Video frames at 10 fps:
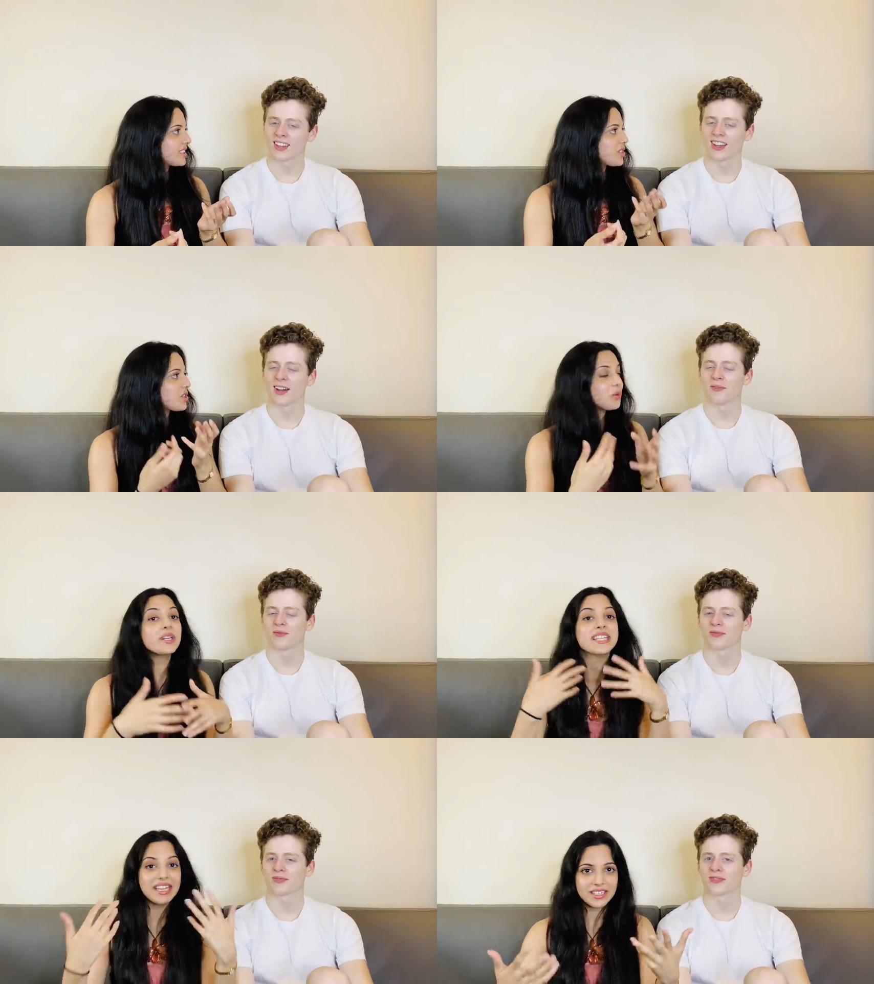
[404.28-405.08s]
Speaker 1: the yeah. show
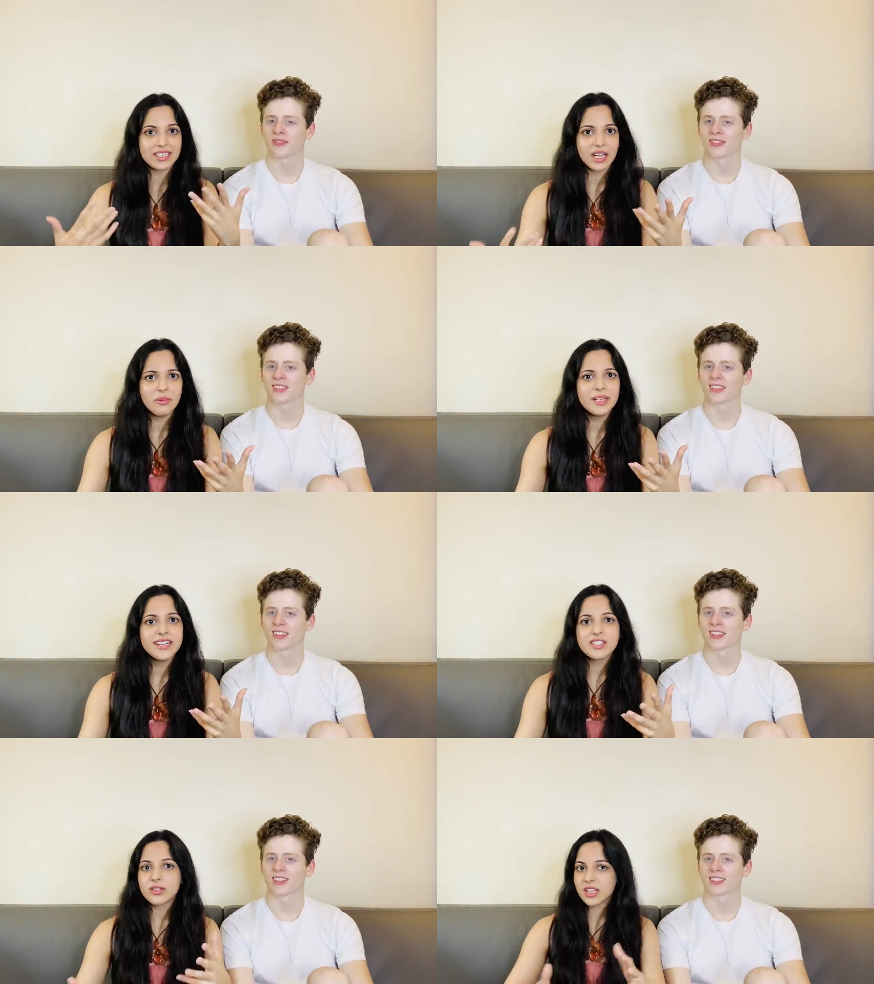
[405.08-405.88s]
was at a club,
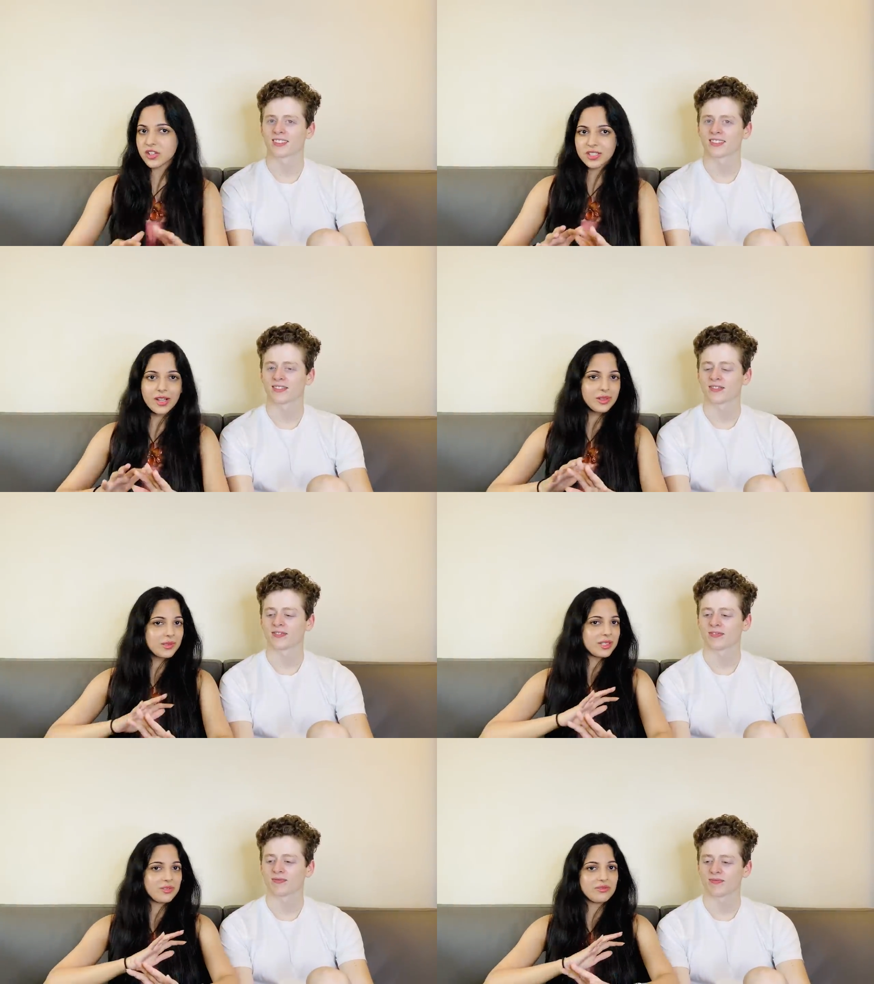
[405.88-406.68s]
so they just thought there
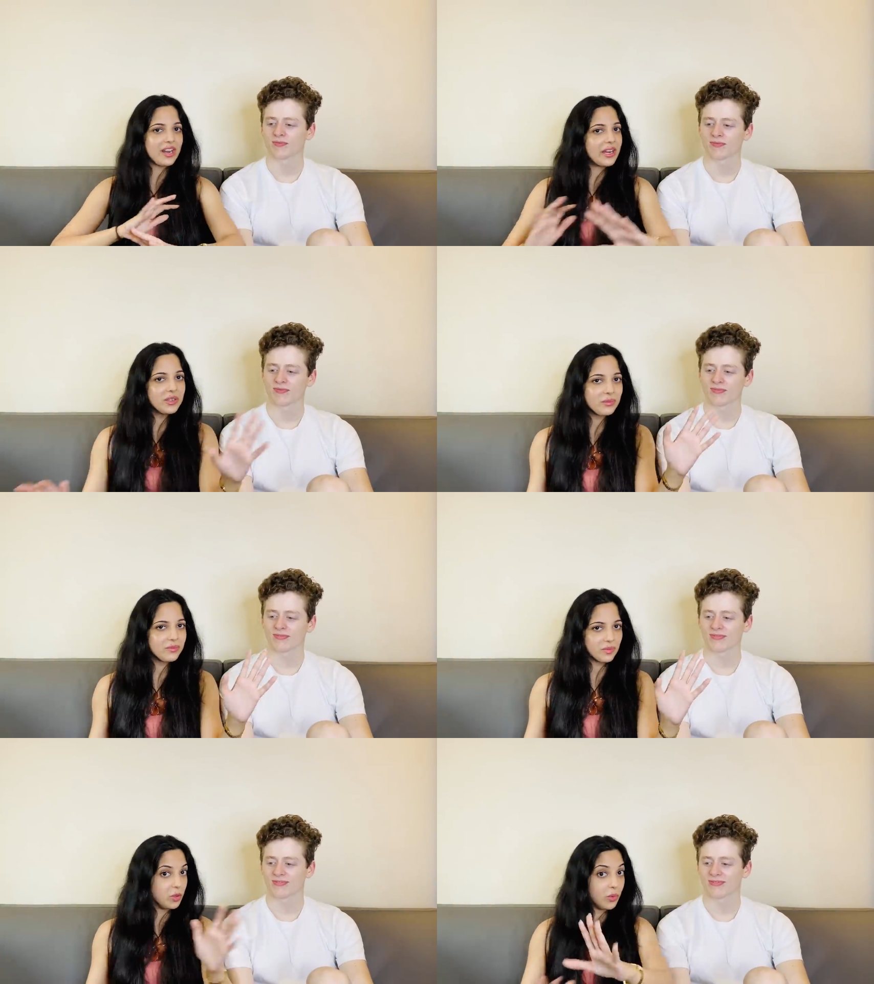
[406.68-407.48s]
was this
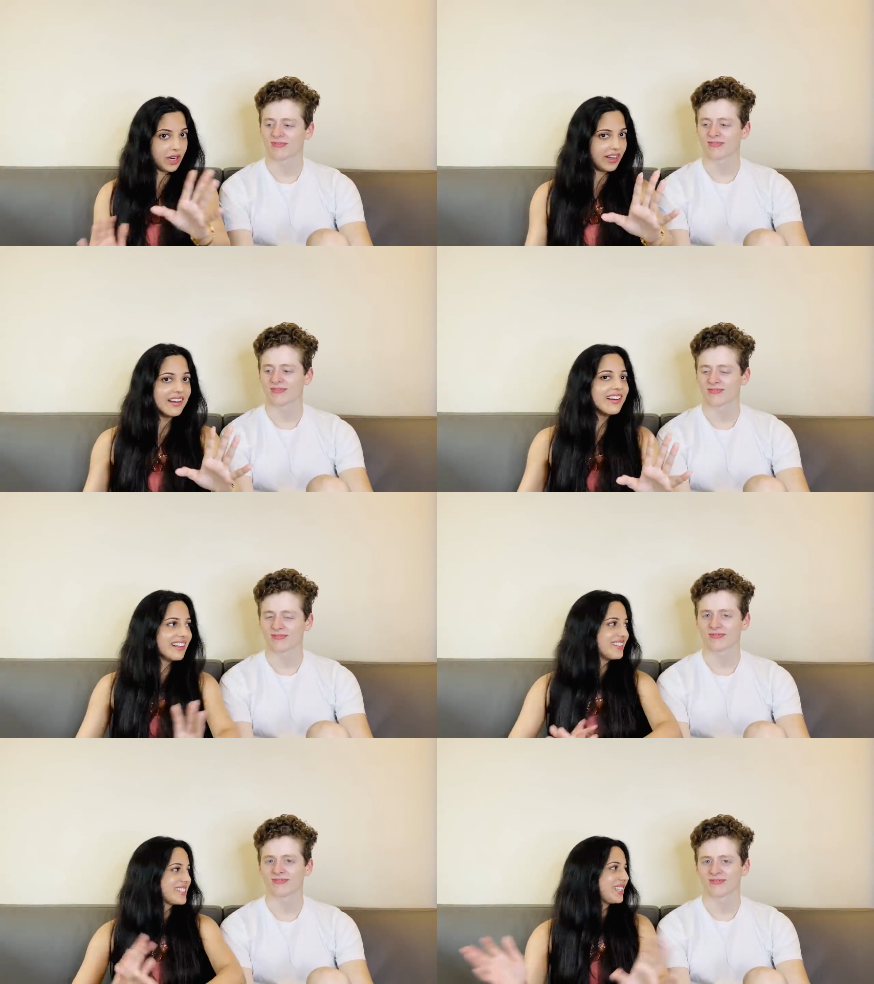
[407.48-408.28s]
random gora
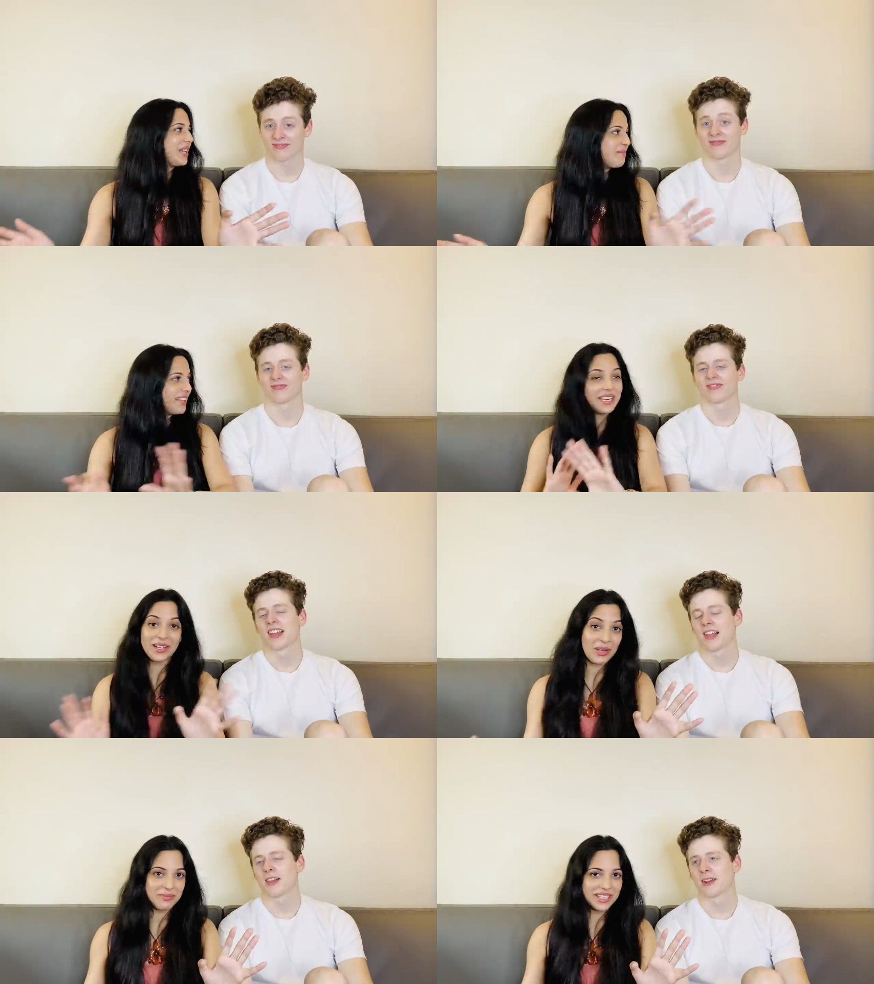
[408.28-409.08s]
at this club hitting
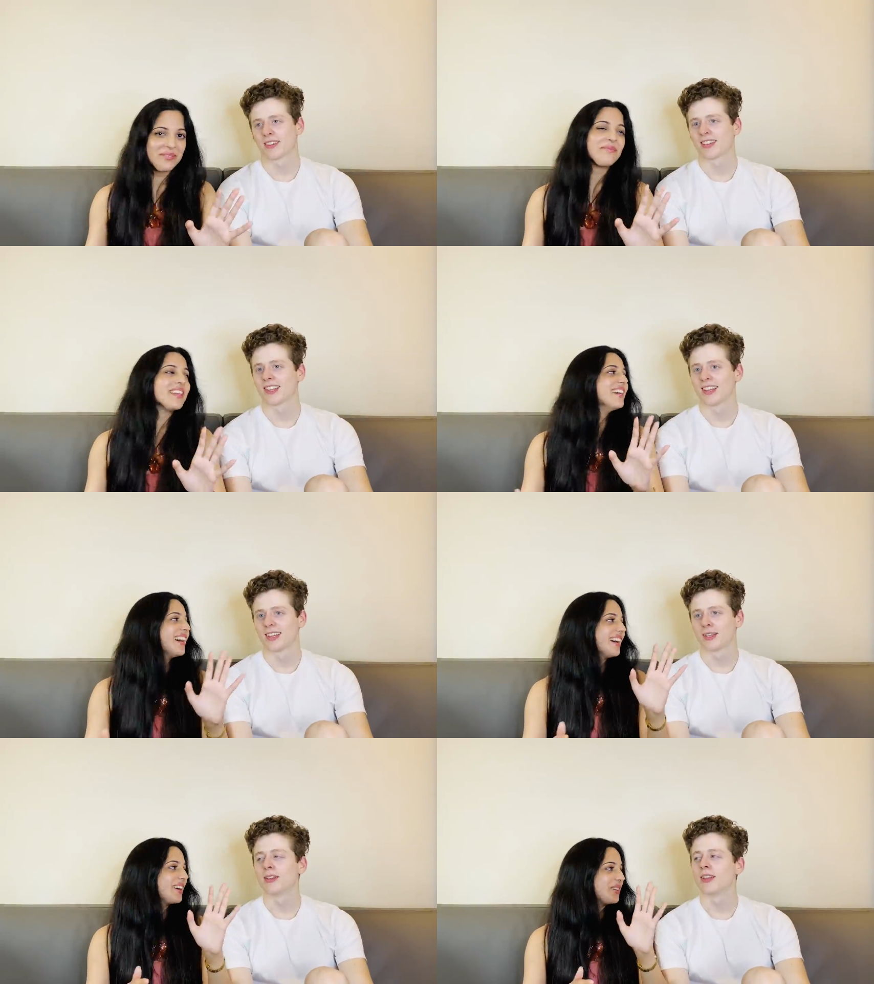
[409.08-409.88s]
on me.
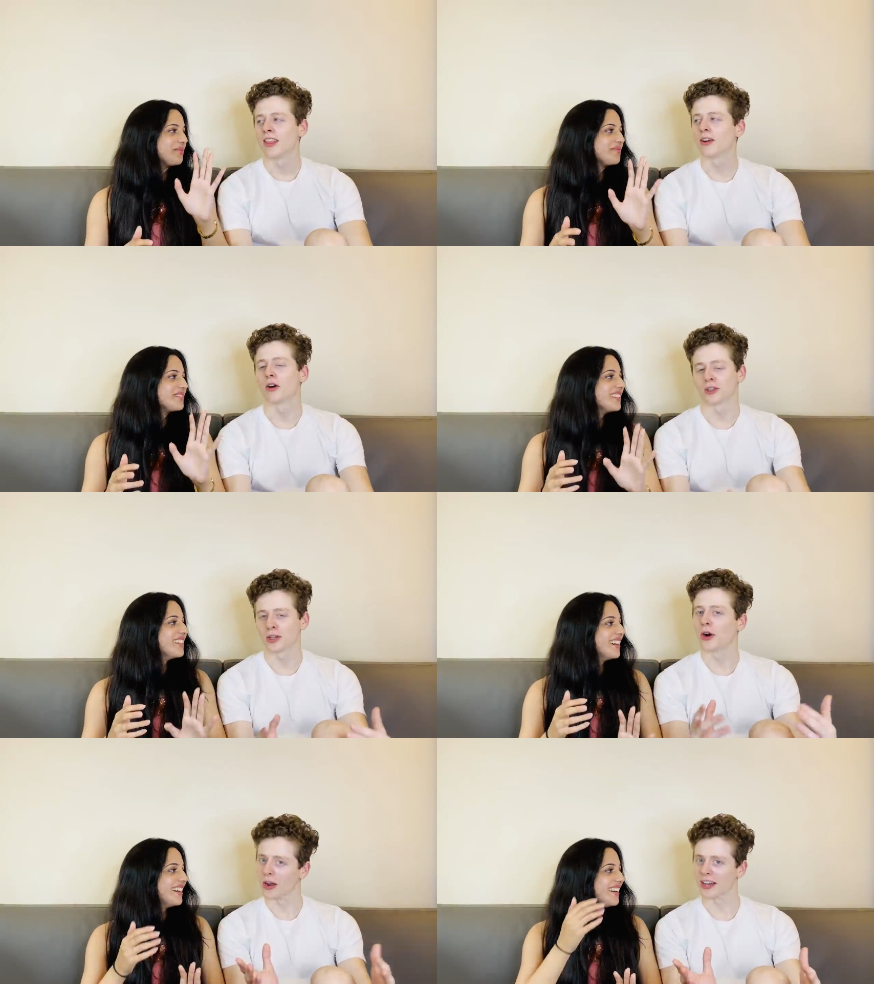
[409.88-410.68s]
Um, They're
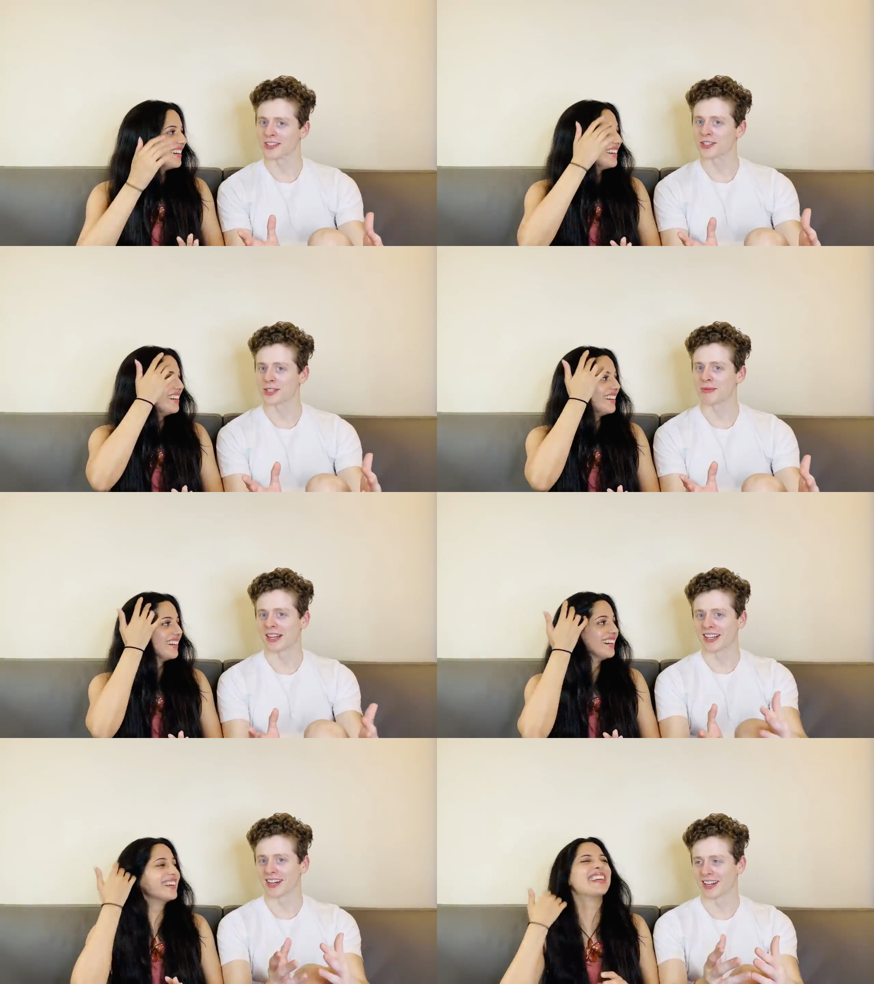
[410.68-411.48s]
Speaker 2: also Goras, just to
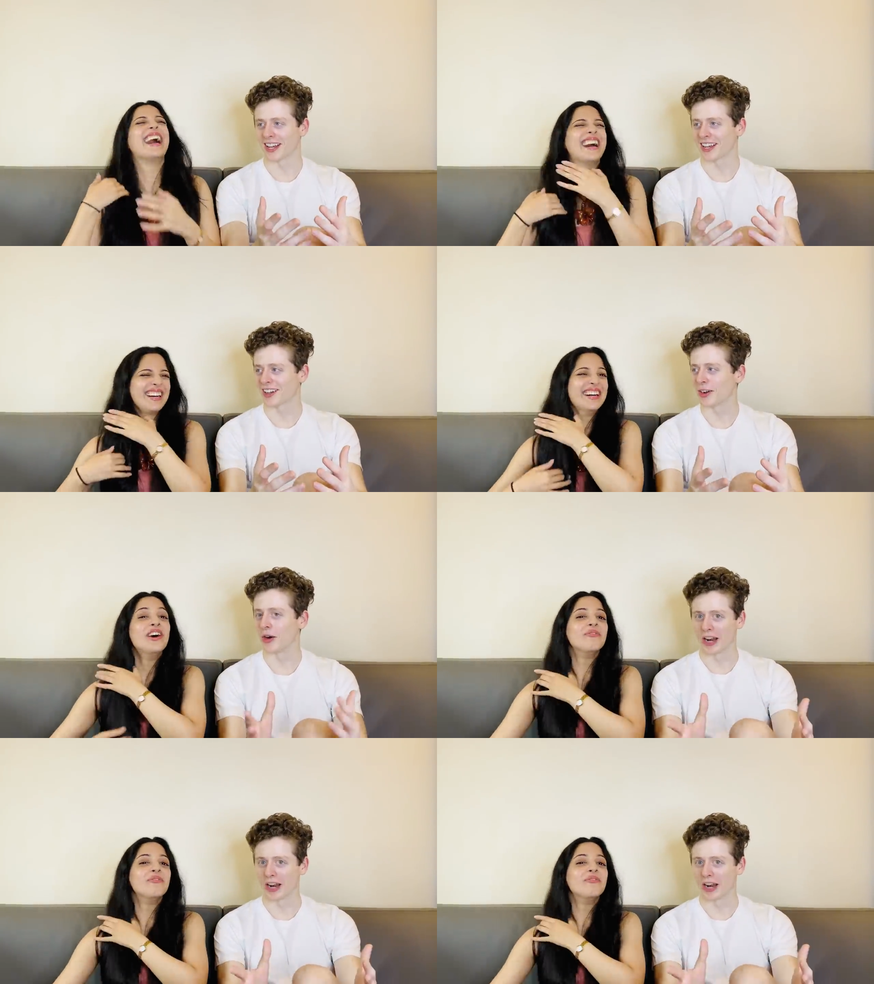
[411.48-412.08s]
be clear, yeah. like Gore.